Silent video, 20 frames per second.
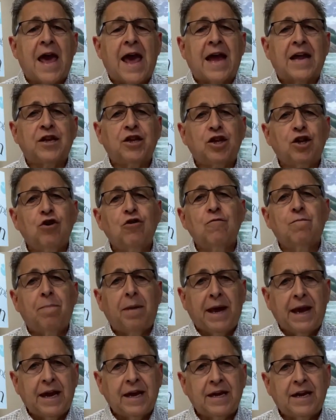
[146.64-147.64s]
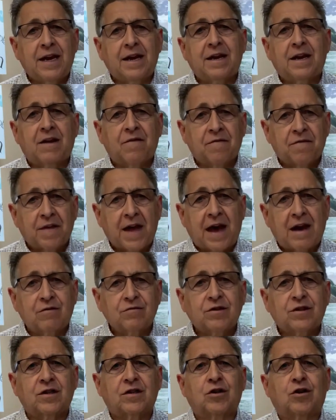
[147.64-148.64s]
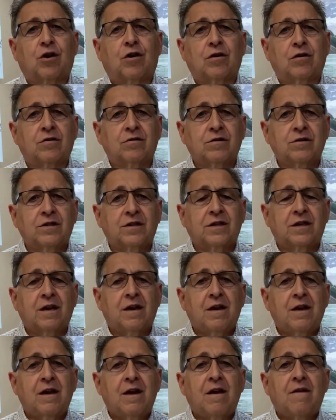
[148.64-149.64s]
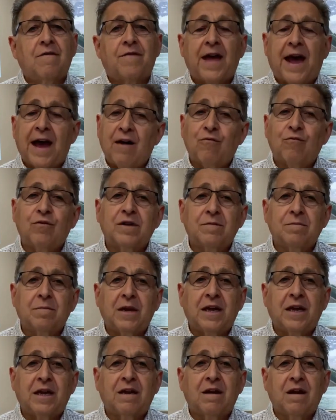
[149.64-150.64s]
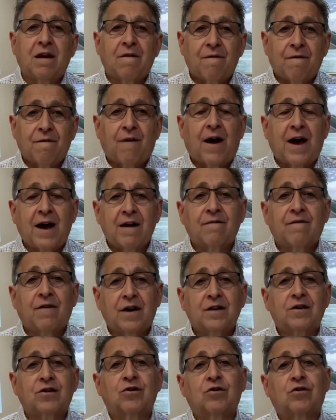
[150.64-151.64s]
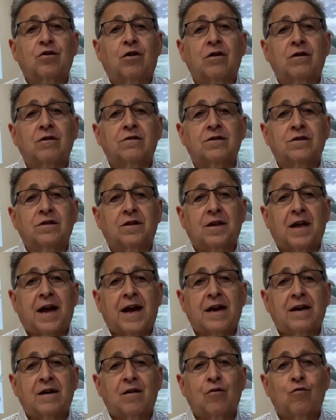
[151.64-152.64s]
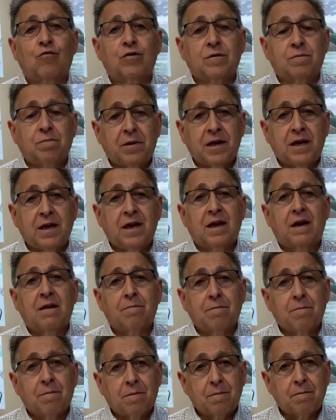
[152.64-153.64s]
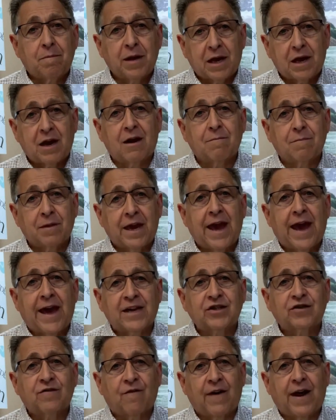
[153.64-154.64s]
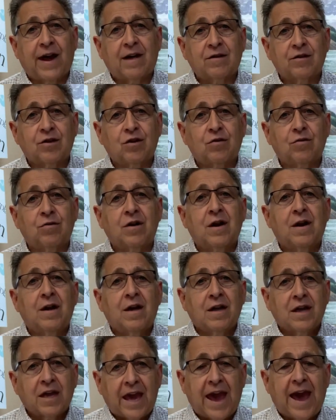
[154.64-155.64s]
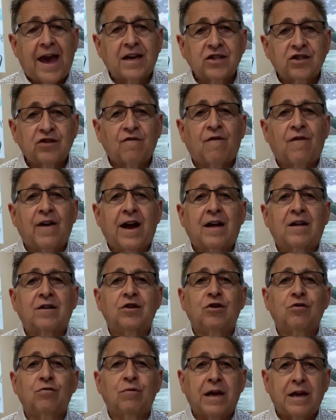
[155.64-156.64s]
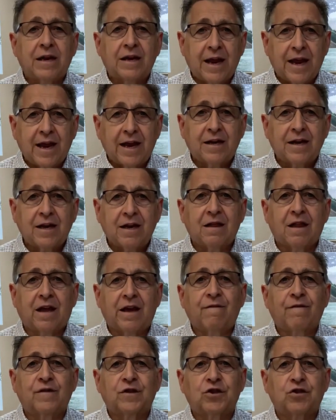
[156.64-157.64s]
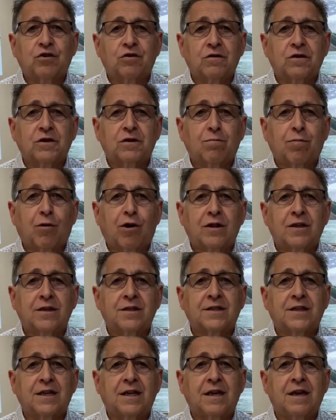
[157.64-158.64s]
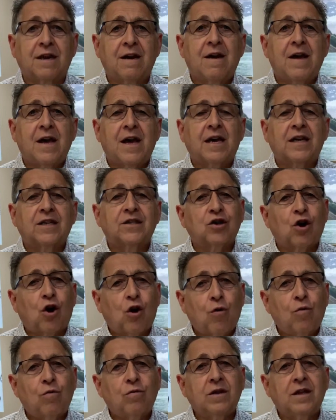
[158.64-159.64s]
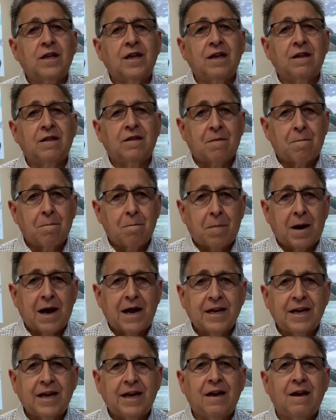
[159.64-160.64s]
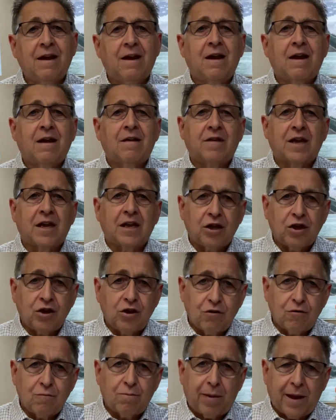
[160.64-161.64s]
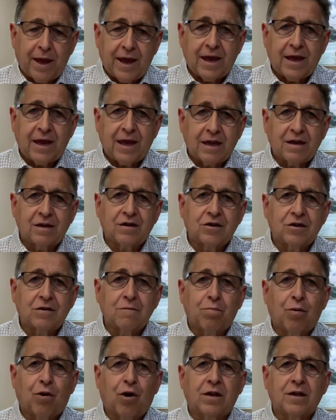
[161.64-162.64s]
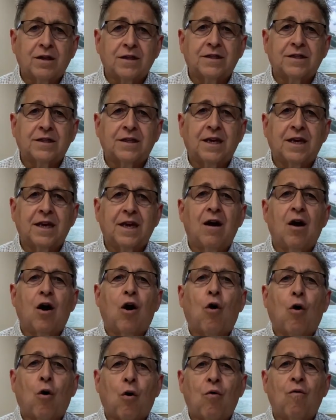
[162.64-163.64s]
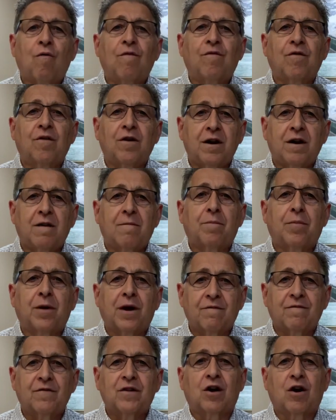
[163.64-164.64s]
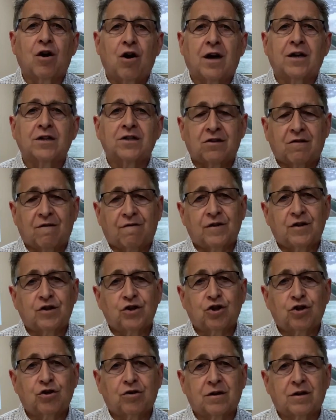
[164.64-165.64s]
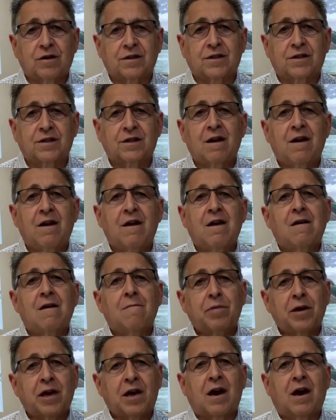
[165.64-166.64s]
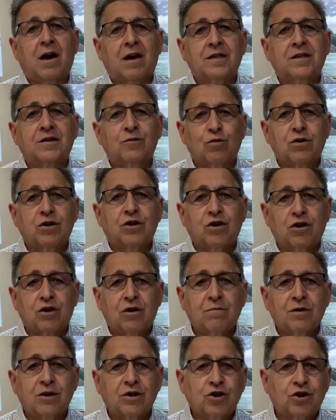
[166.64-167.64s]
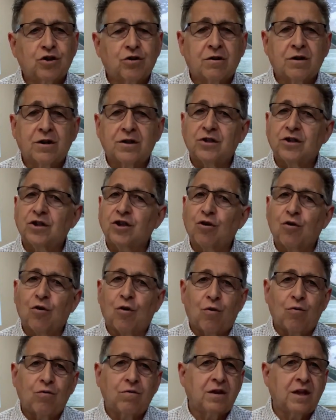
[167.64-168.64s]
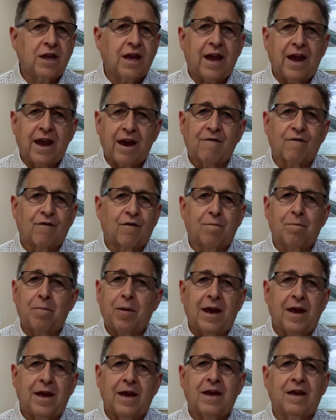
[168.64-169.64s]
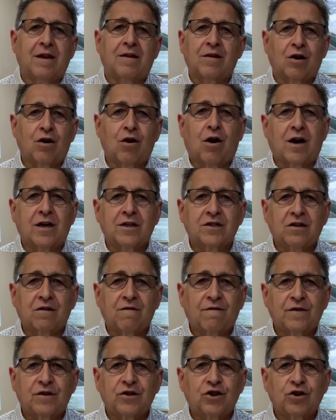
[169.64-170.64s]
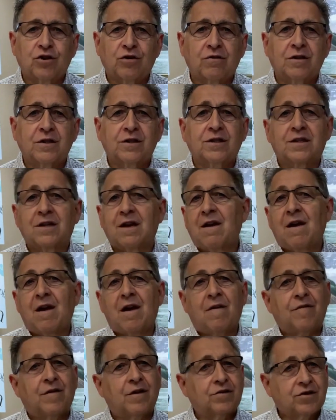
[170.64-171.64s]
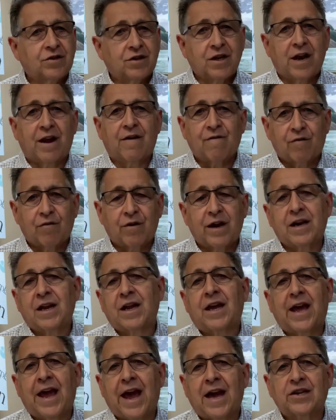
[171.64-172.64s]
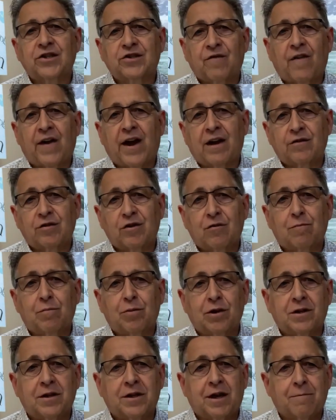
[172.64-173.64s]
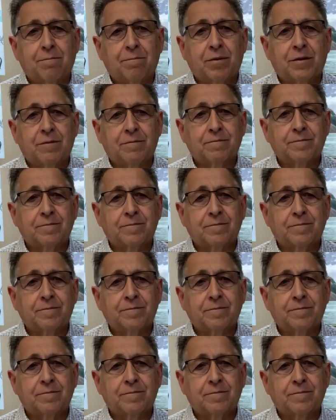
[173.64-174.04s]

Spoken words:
and you paid in $1,000, that would mean $500 of that would become cash value. Cash value in any life insurance policy is only the money that you pay into the policy over and above the cost of insurance. Because with term insurance, you're only ever paying the cost of insurance, there's never any cash value buildup.